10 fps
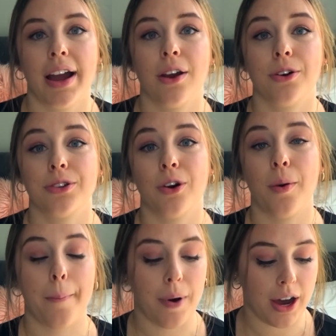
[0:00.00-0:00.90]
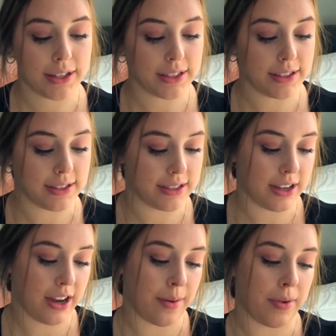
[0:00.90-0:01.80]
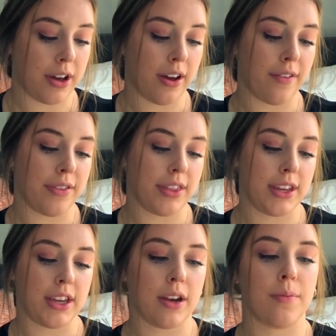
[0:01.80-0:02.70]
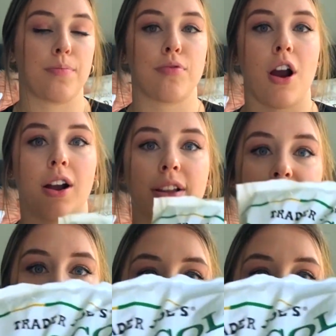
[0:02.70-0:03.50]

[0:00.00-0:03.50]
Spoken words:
I also bought some of the broccoli